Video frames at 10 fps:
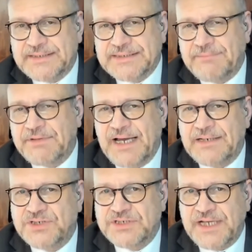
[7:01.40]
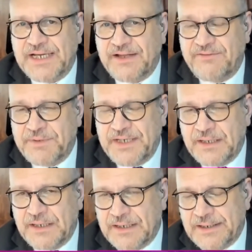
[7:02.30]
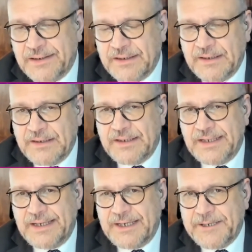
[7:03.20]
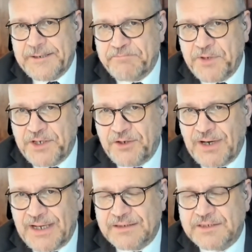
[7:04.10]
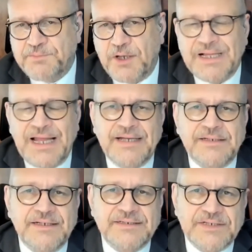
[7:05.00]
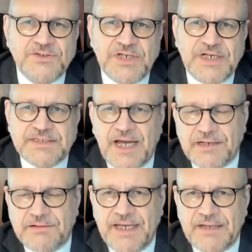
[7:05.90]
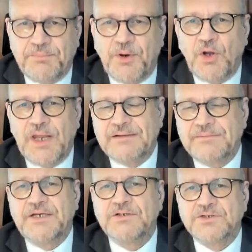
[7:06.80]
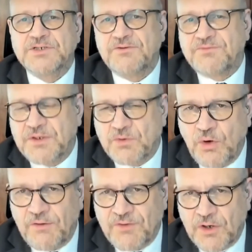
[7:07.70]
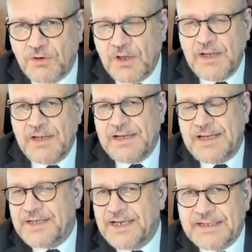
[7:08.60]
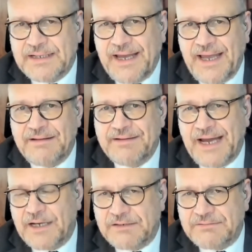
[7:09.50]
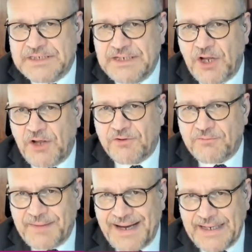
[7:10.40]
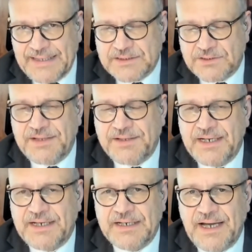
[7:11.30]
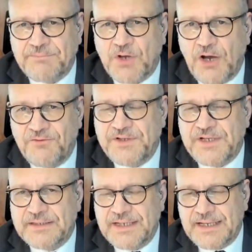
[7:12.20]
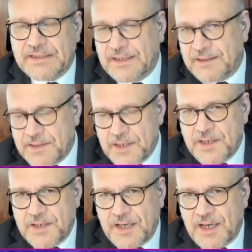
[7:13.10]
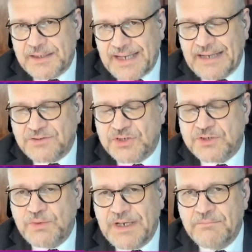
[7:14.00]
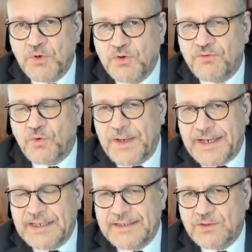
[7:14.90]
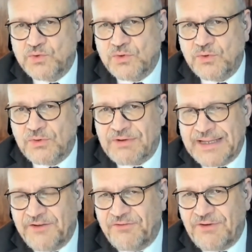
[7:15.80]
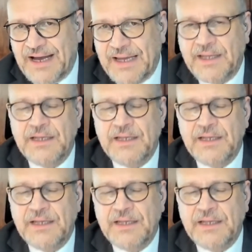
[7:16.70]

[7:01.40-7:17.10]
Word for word: some countries that have been, uh, um, you know, under the spotlight, uh, such as Hungary and Poland, because of the rule of law. I think they they're going to receive a lot of money. So I think uh, I'm confident that uh, uh, the countries will move quickly to ratify